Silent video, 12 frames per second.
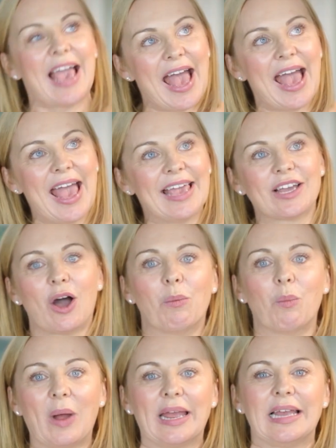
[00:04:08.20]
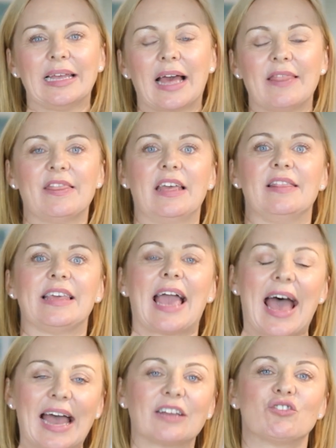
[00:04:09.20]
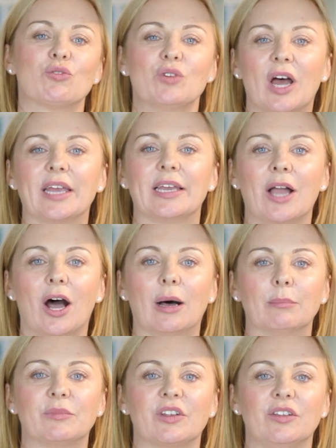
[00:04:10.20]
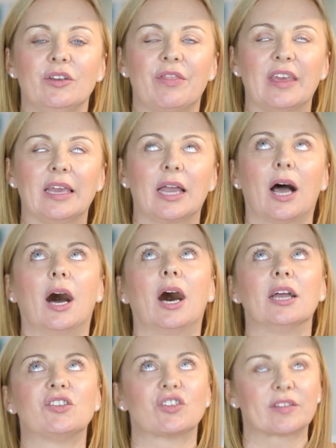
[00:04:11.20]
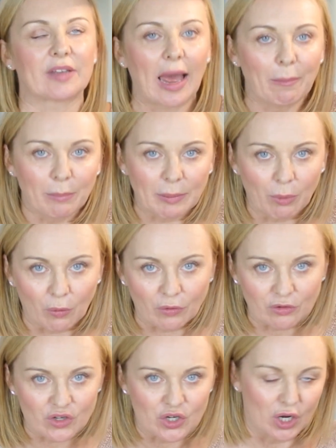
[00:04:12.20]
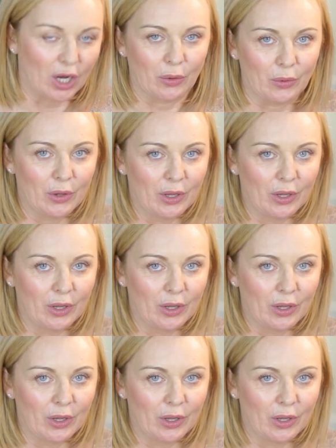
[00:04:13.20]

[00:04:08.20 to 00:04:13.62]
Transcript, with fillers: yay, can't wait, and then the actual night comes and you think, I just can't be bothered to go.